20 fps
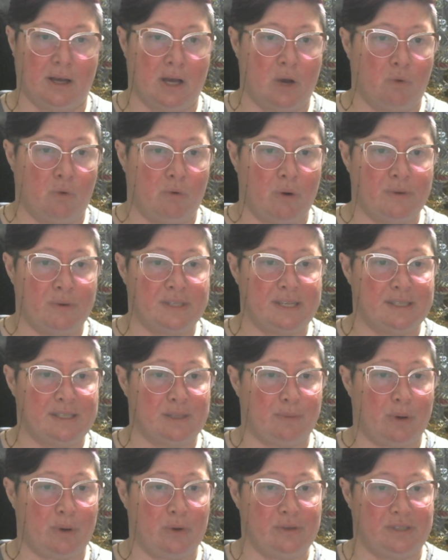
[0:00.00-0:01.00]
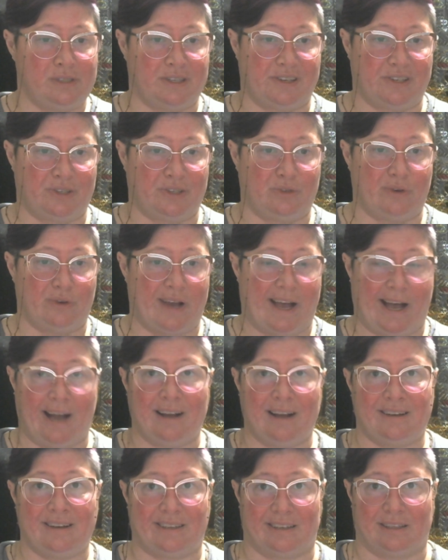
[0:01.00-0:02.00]
What was he supposed to do?
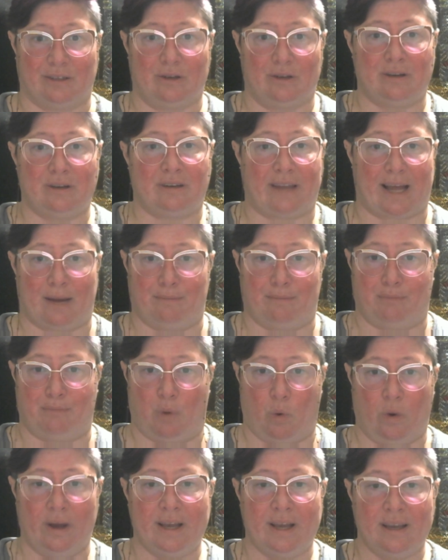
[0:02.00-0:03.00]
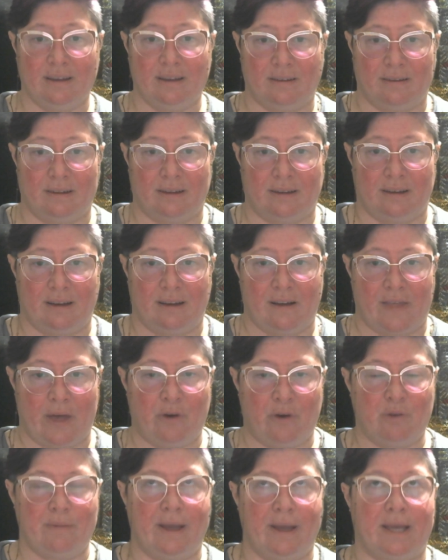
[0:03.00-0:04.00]
Act and look like a boy?
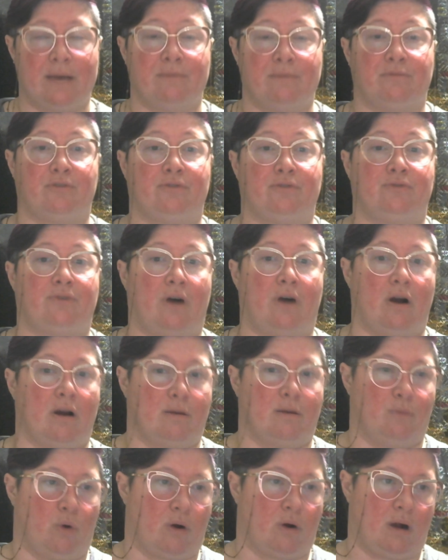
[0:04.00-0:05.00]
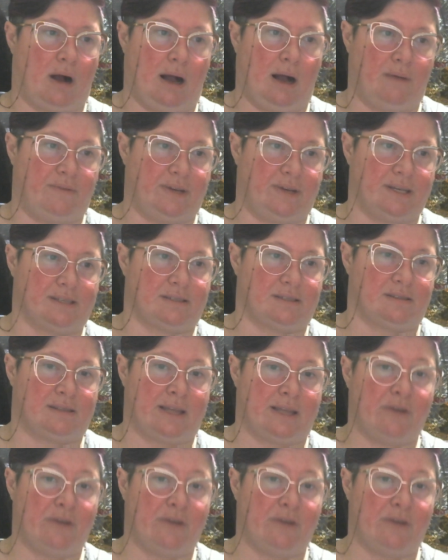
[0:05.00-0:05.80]
That would make him a far more obvious